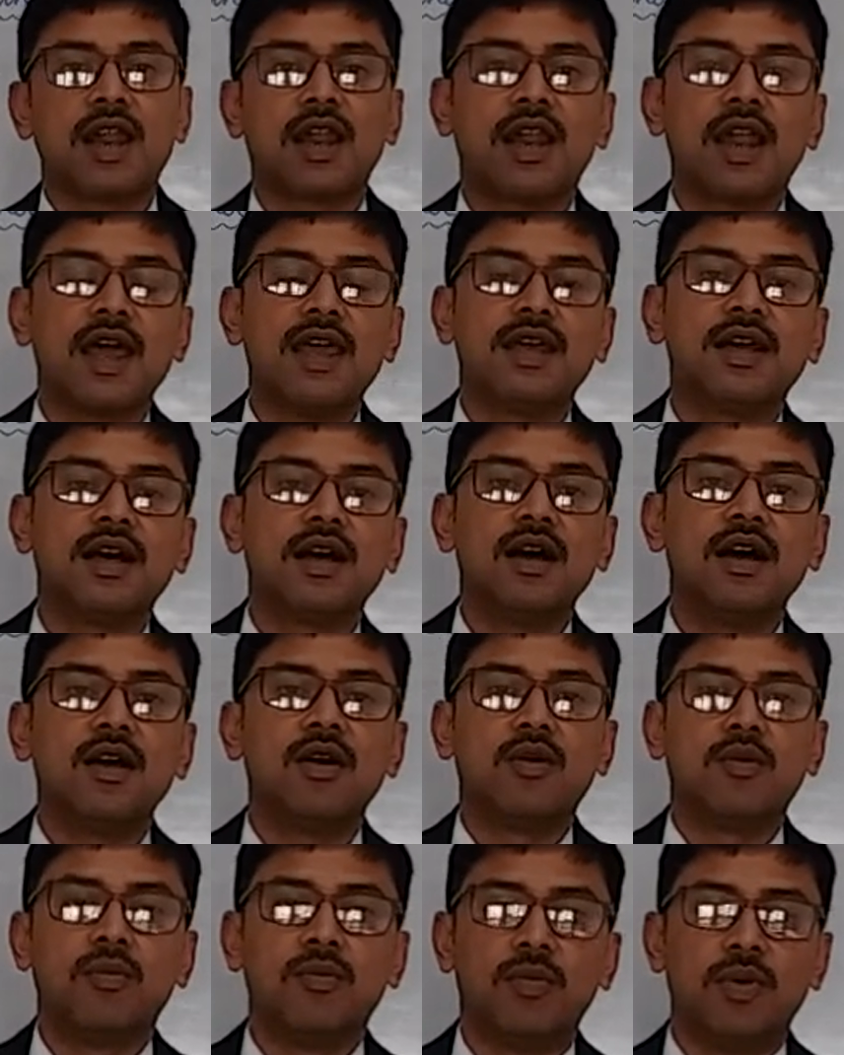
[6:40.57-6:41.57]
like
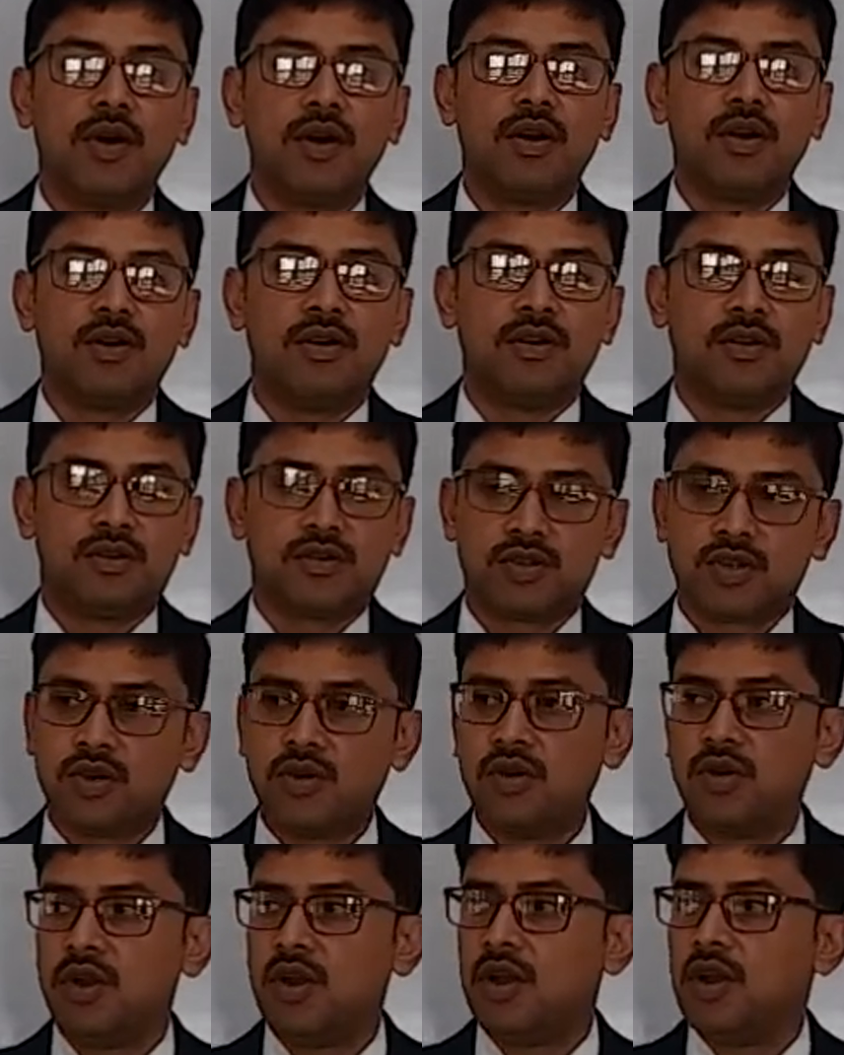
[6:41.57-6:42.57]
a bird.
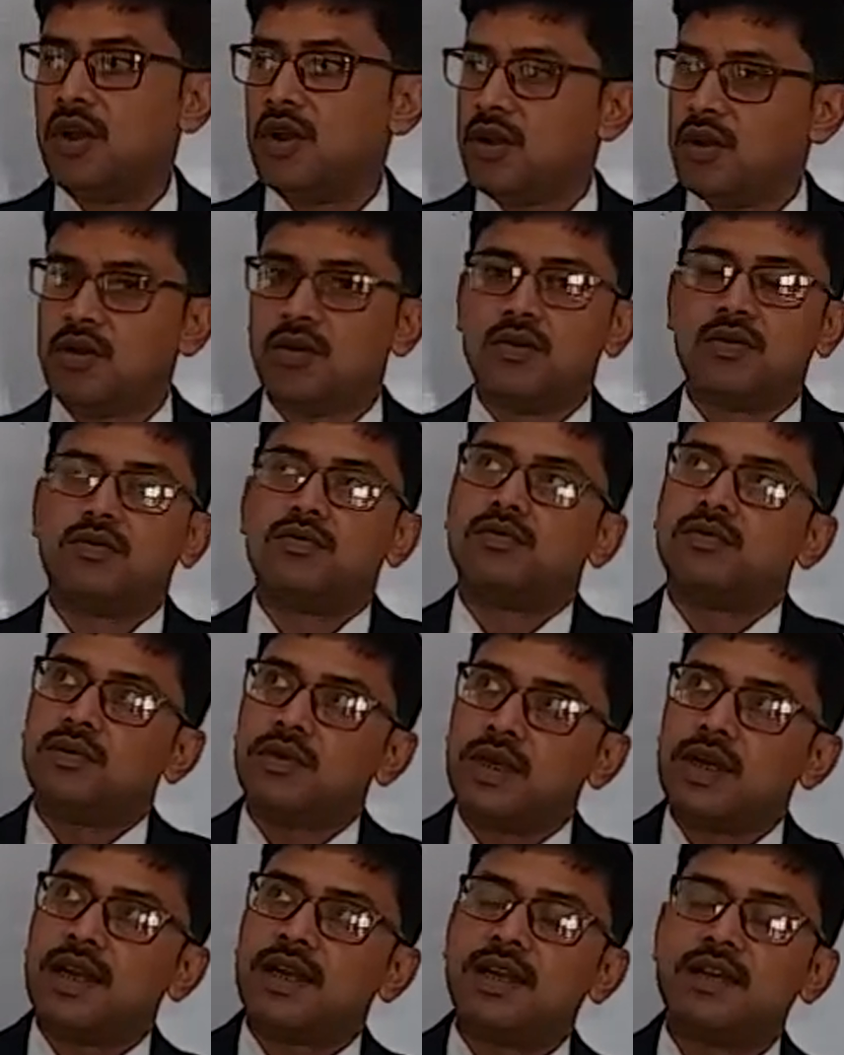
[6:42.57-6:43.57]
So
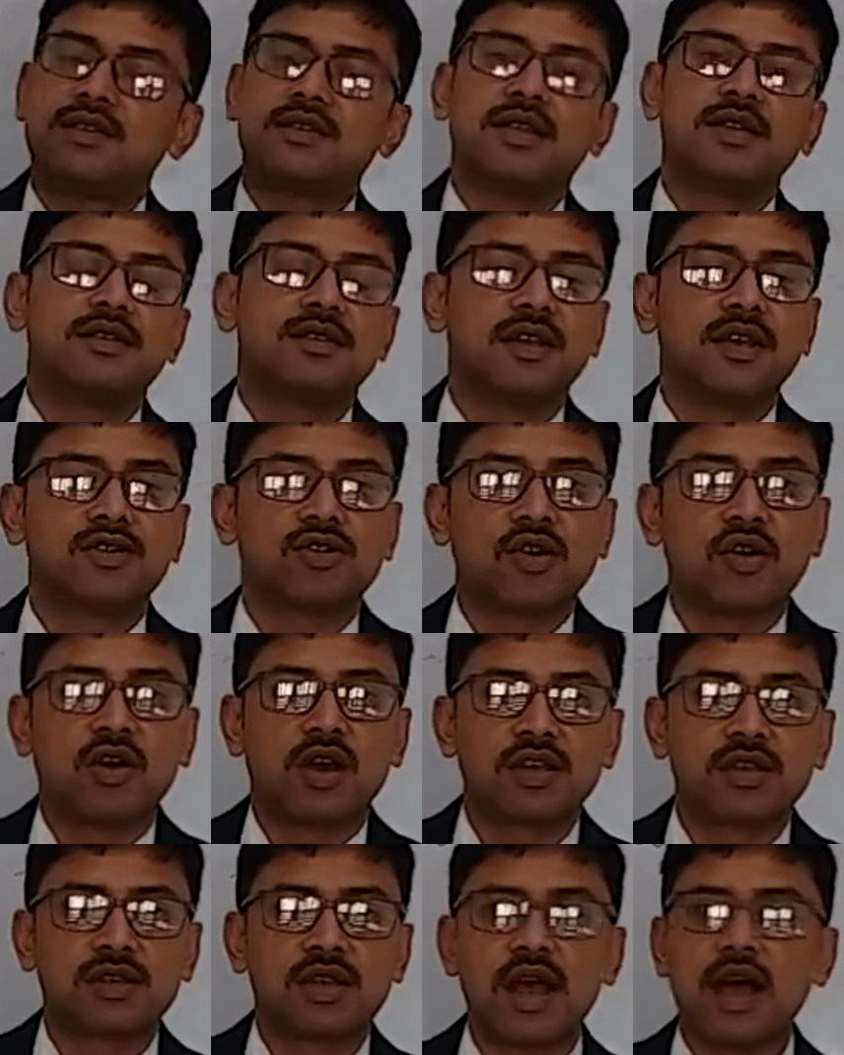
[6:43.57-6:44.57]
in a distance they saw
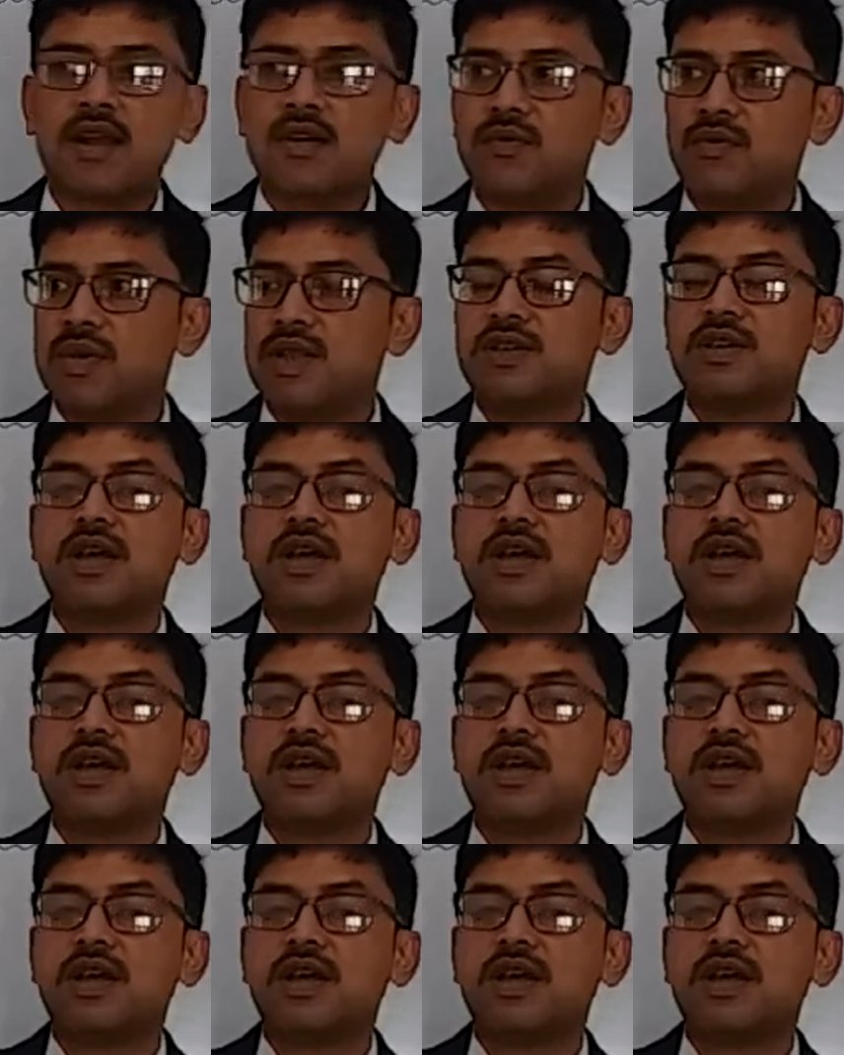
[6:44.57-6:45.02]
a star which